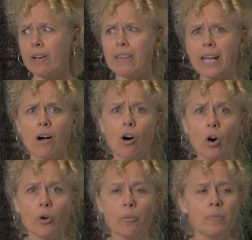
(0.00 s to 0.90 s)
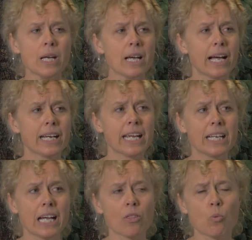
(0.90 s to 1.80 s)
in their home? And
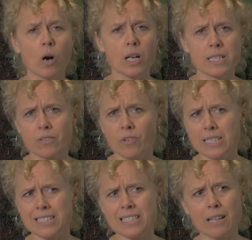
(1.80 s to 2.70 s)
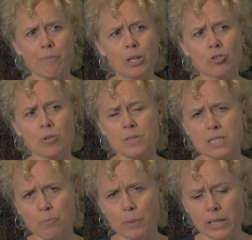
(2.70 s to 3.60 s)
any other wireless devices in their bedrooms
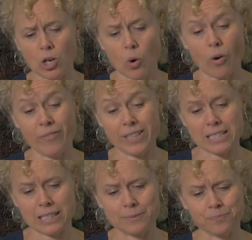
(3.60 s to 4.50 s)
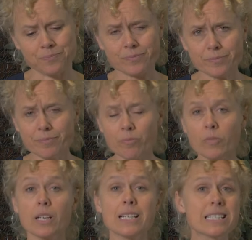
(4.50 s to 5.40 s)
is a big no, obviously.
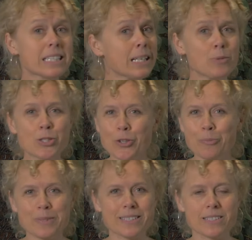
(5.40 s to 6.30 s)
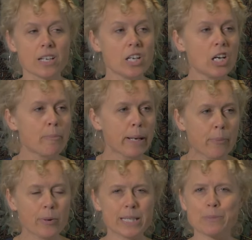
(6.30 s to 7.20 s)
Sleep disturbances.
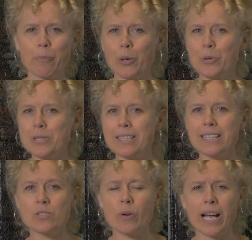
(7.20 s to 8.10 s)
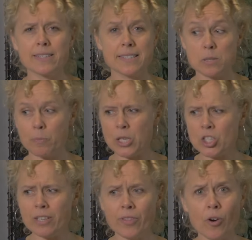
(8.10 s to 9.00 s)
People exposed to these routers,
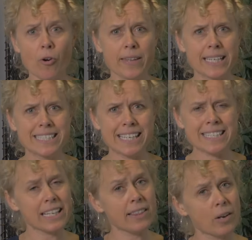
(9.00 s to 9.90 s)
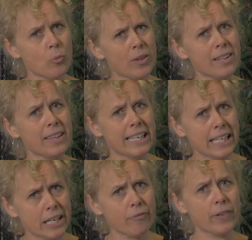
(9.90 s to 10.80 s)
especially if they're on their desk and they're within the
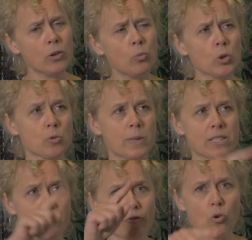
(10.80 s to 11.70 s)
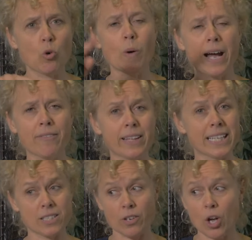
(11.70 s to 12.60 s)
near field, which means 4
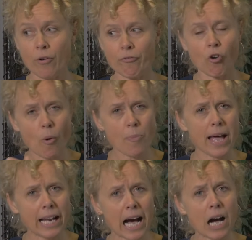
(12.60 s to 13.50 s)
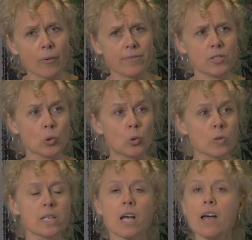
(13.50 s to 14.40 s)
wavelengths from that RF source,